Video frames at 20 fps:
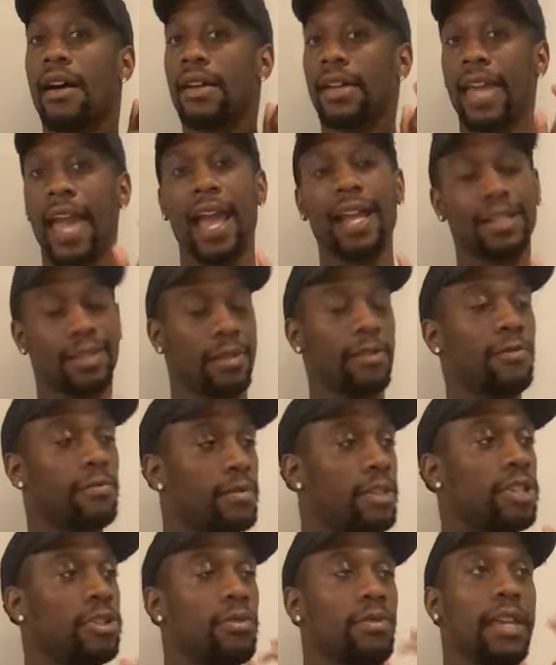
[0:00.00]

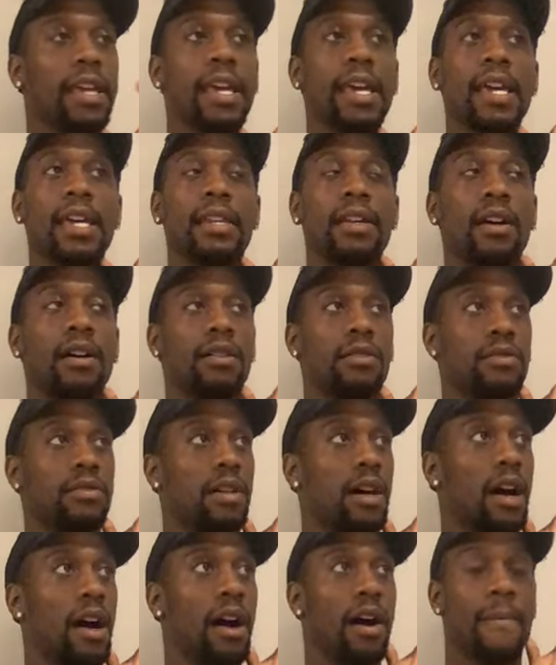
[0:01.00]
K-Tooks, you did
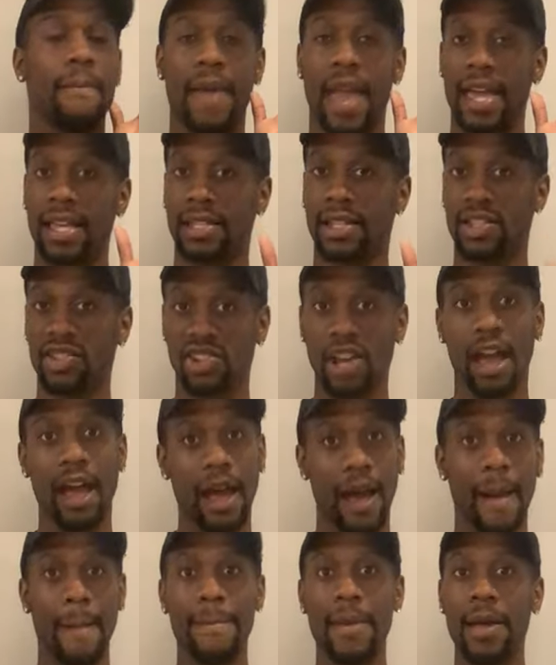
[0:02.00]
amazing
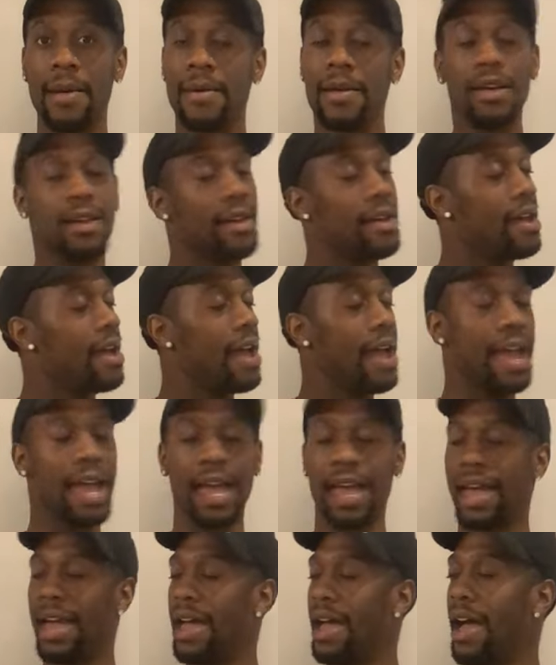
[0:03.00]
job.
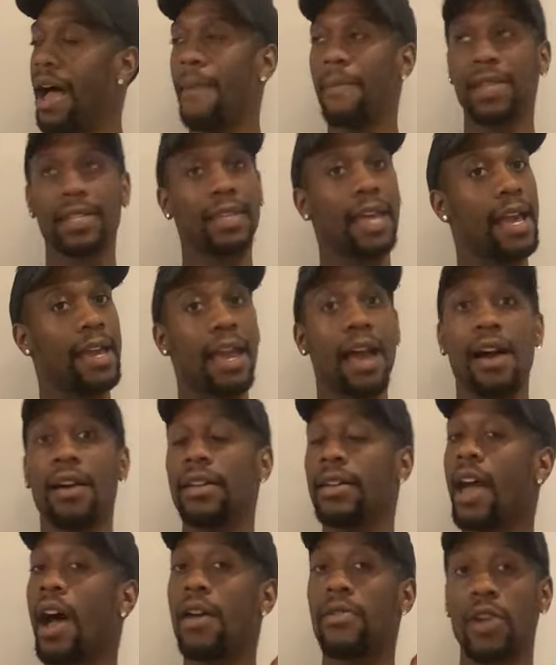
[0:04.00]
And I'm going to tell
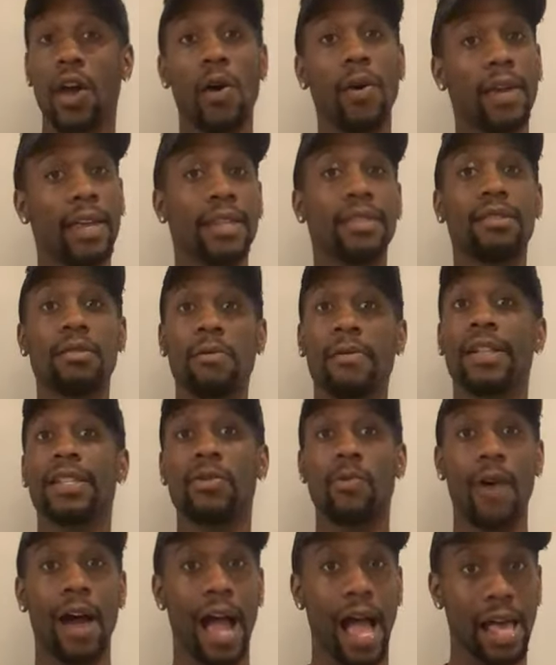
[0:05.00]
y'all know he's the
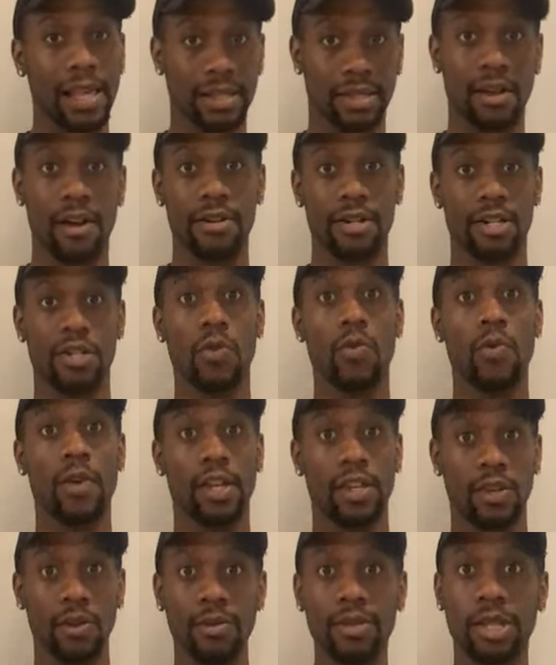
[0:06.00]
reason why I started doing
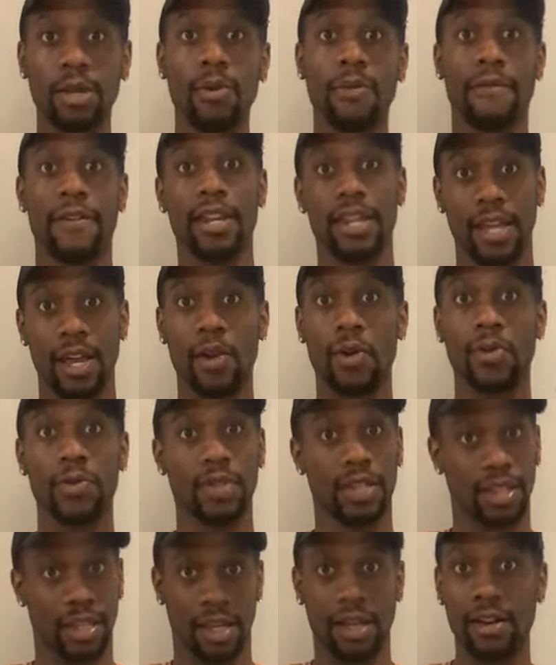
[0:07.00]
YouTube
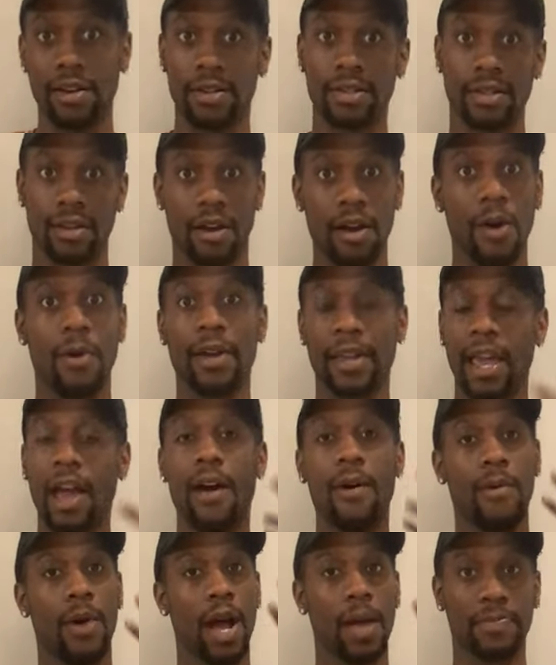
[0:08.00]
videos years ago.
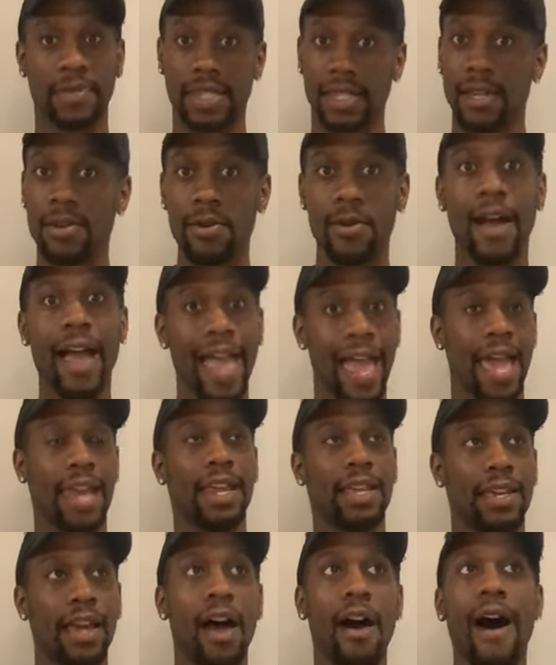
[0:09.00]
Y'all, I'm still at
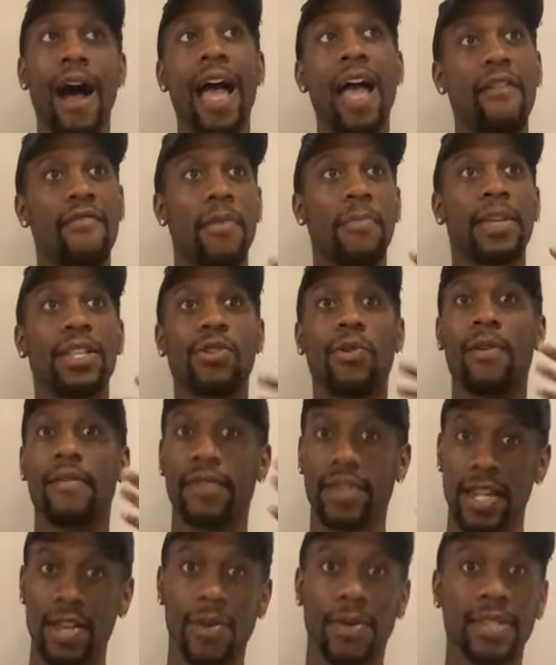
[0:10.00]
it. Y'all, I haven't been doing
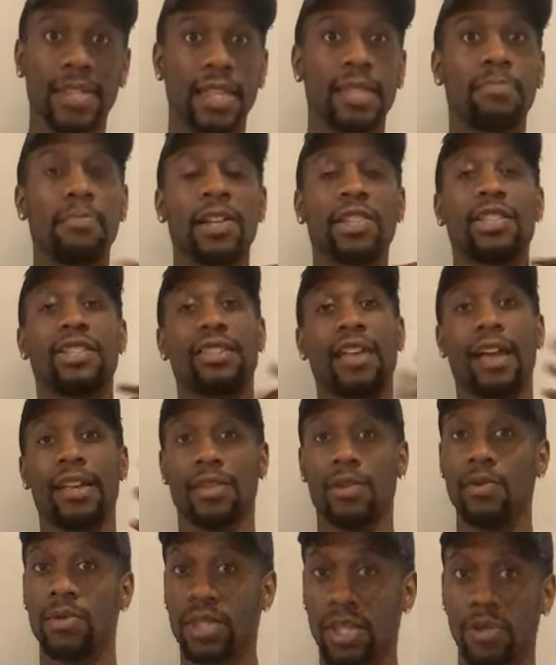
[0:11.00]
videos as much as I
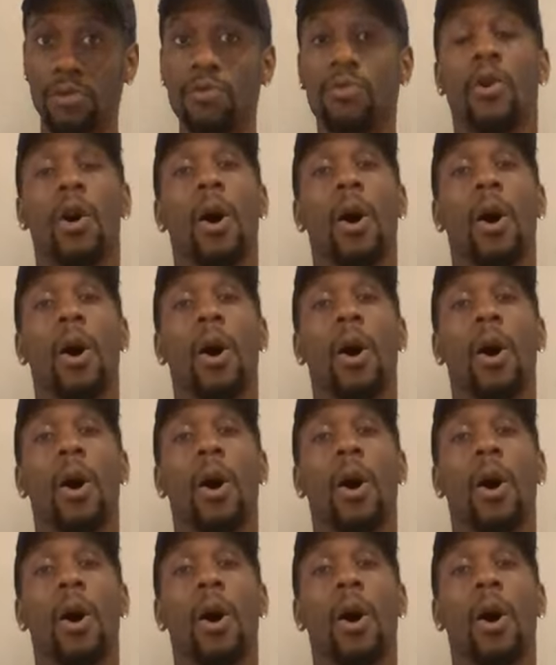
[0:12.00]
used to.